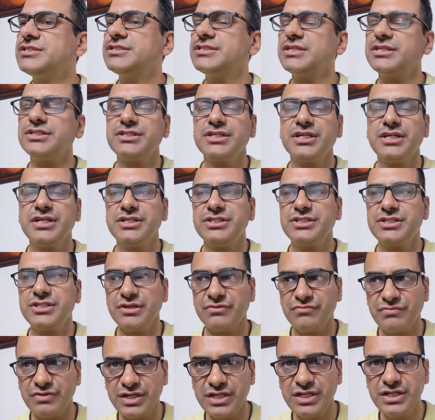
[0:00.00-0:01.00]
such as
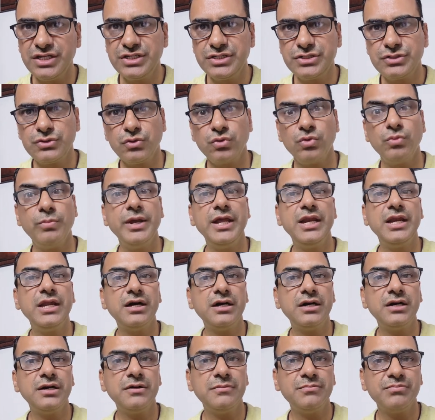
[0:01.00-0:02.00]
syphilis,
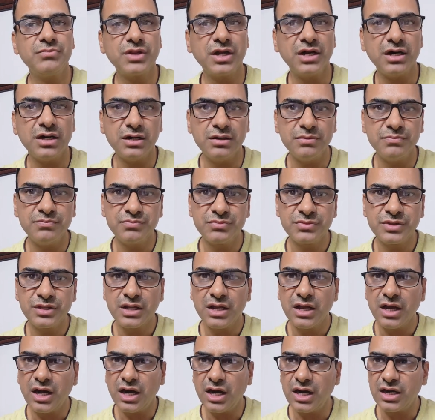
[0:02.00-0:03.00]
rubella
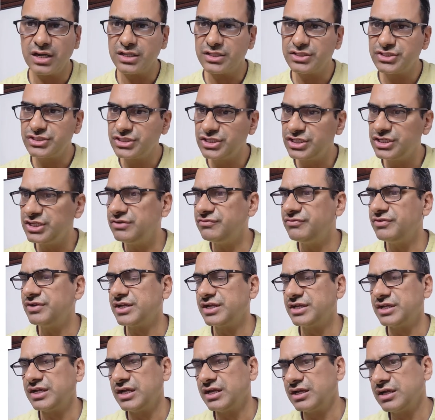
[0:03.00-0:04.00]
are a
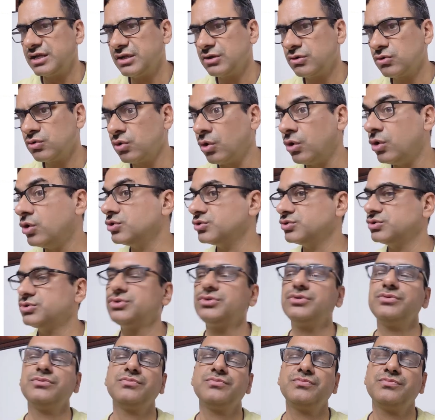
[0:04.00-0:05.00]
significant
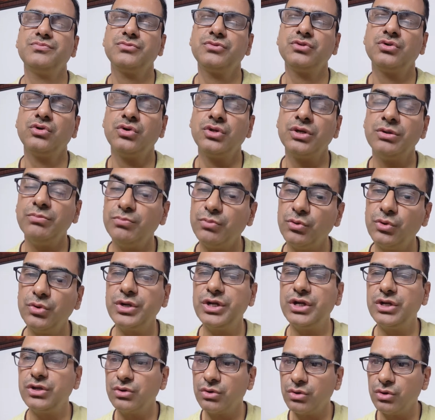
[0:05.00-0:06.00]
cause or
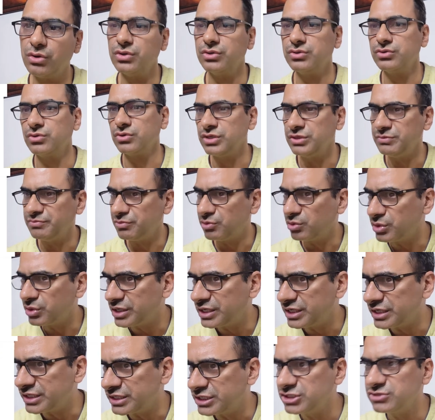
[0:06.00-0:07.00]

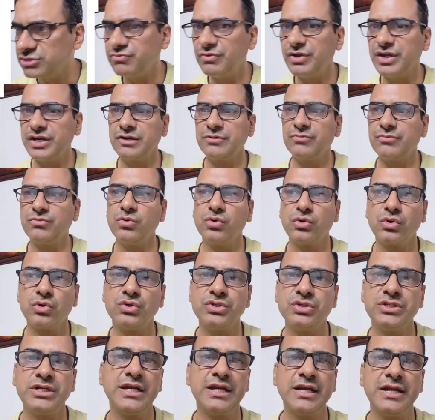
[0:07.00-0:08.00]
important risk factor for
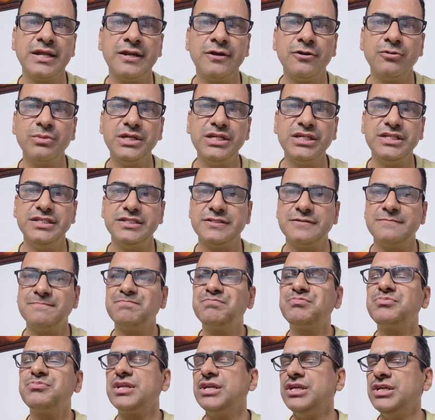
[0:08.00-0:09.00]
congenital anomalies
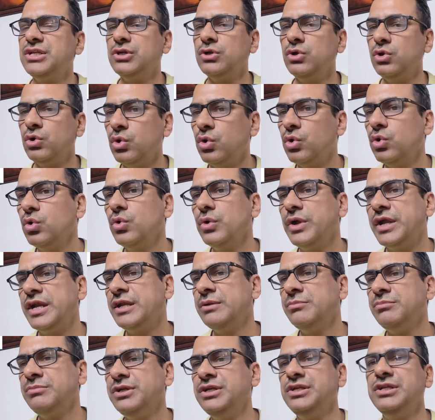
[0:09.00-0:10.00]
in low
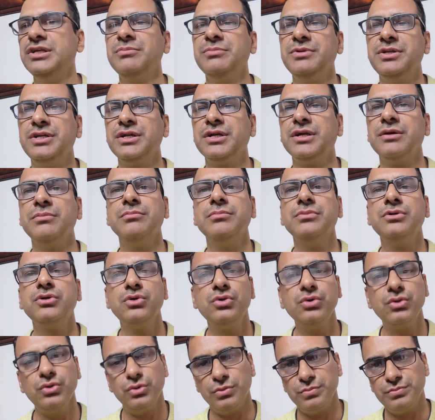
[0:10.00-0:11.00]
and medium income
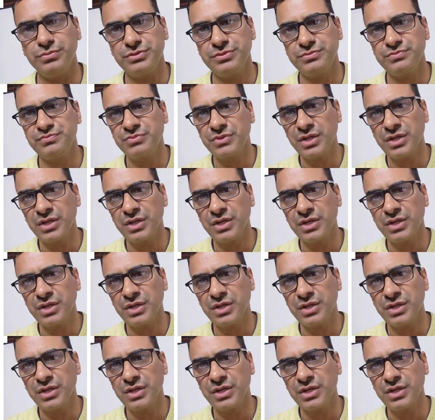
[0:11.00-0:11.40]
groups.